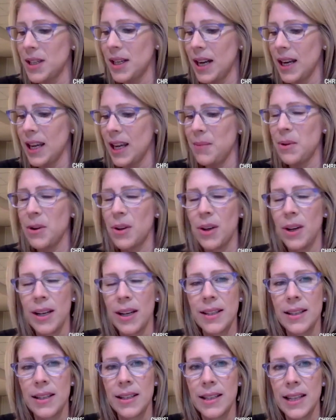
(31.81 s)
And I came
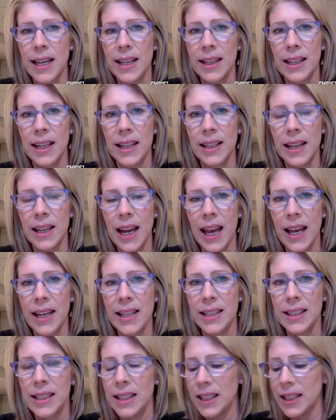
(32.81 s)
across this headline that I had
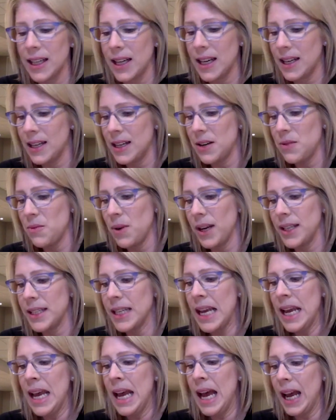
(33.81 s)
to click on, and it was,
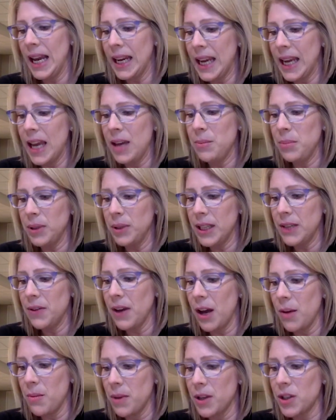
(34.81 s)
"I can't believe
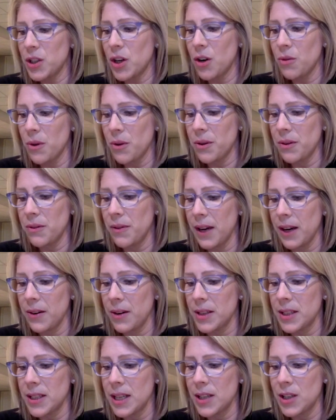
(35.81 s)
how much
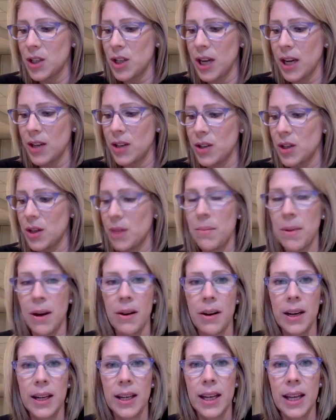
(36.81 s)
coronavirus has changed
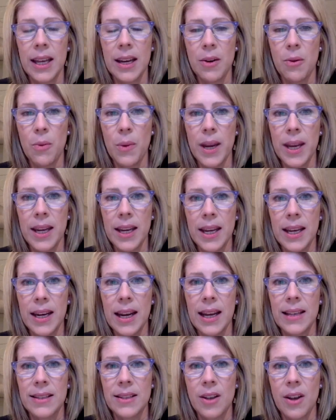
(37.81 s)
America in a week." And
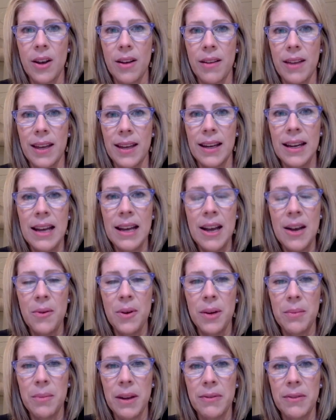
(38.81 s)
I saw that
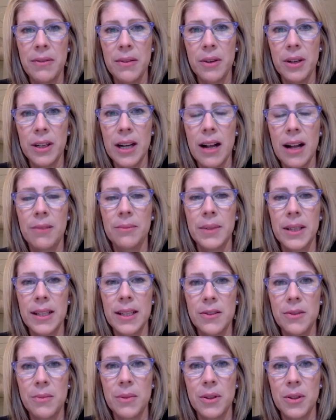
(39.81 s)
one of my favorite
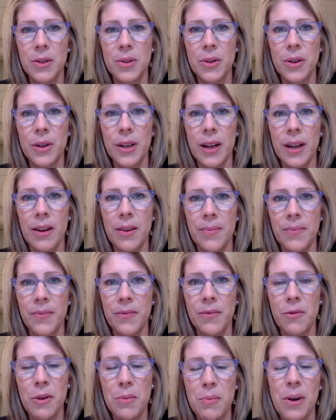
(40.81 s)
columnists from the Detroit
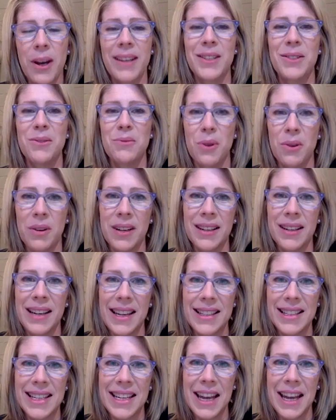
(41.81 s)
Free Press wrote it,
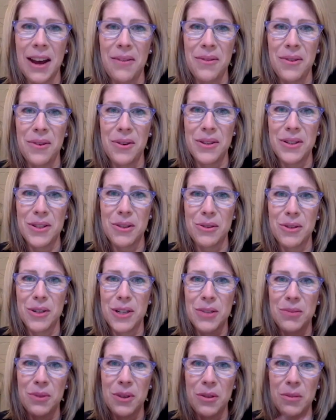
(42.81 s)
Nancy Kaffer. And so
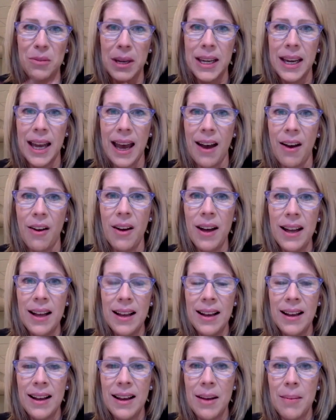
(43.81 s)
she's with me now
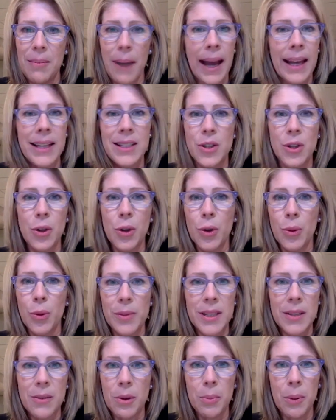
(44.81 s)
by Zoom.
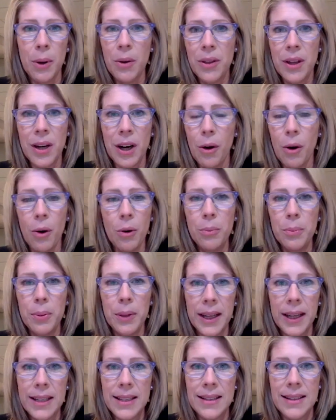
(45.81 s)
So we're both in our own
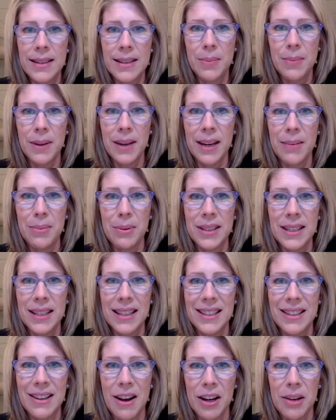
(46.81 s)
places, but able to
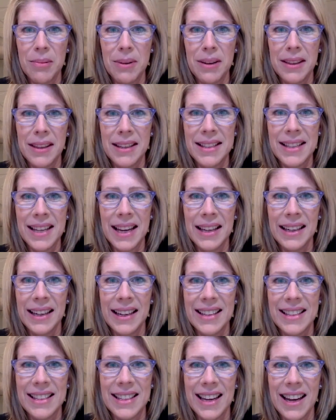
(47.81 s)
talk about this. Hey,
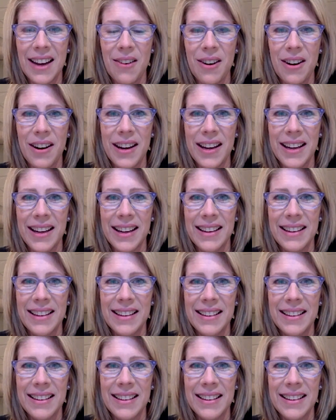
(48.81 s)
Nancy, how are you?